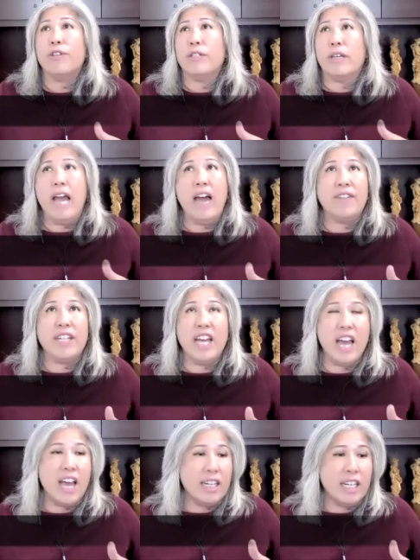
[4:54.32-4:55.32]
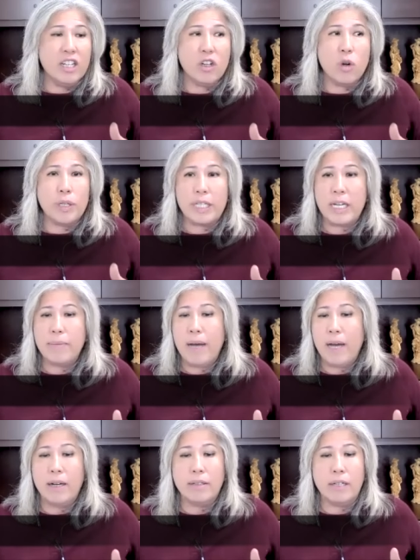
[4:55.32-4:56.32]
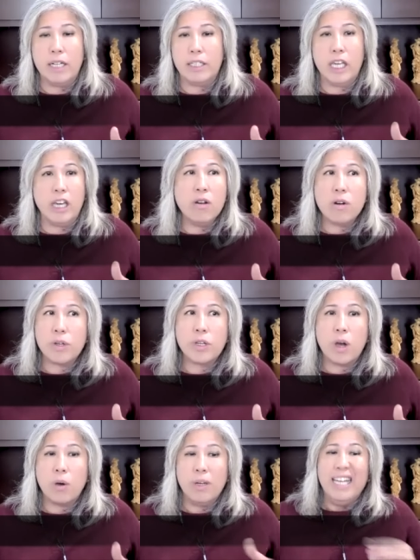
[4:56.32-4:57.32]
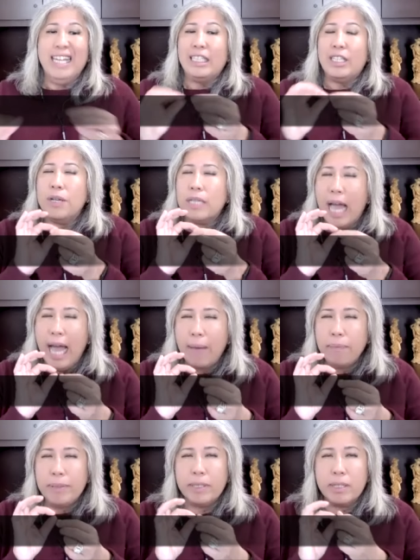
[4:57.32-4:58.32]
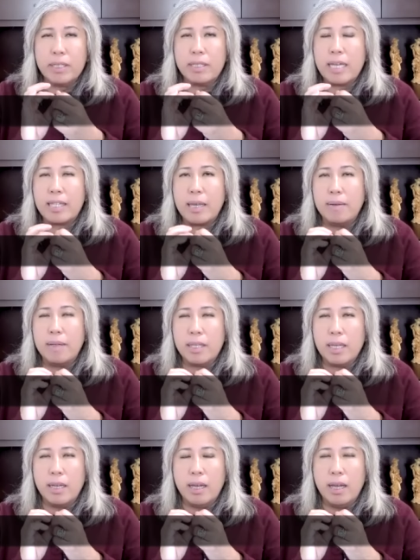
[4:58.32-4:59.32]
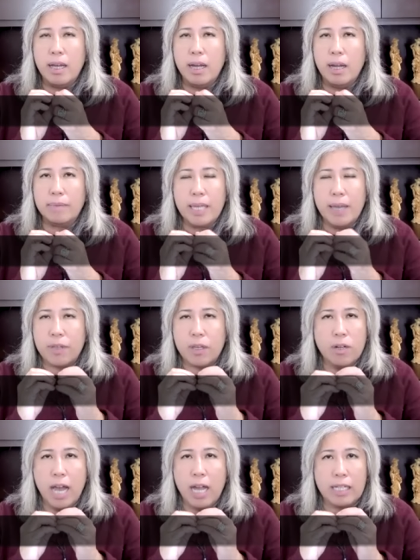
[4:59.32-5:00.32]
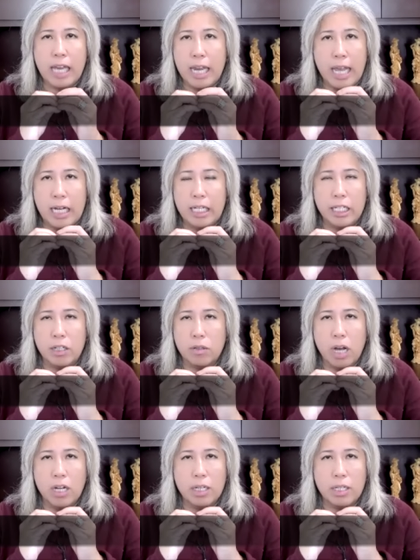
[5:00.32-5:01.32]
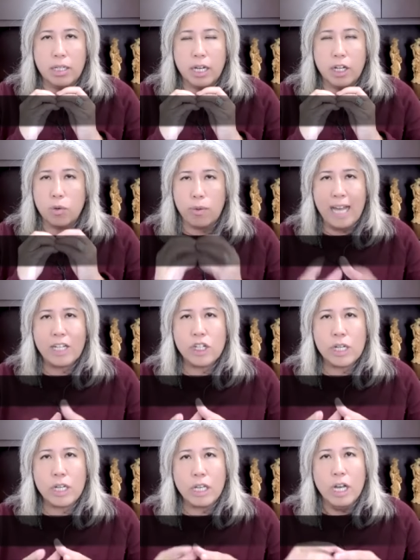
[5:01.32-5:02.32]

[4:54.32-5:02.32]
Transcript: you haven't had intercourse in about a year or so, there's happened is that the the uh, if you're not getting an, an, an erection,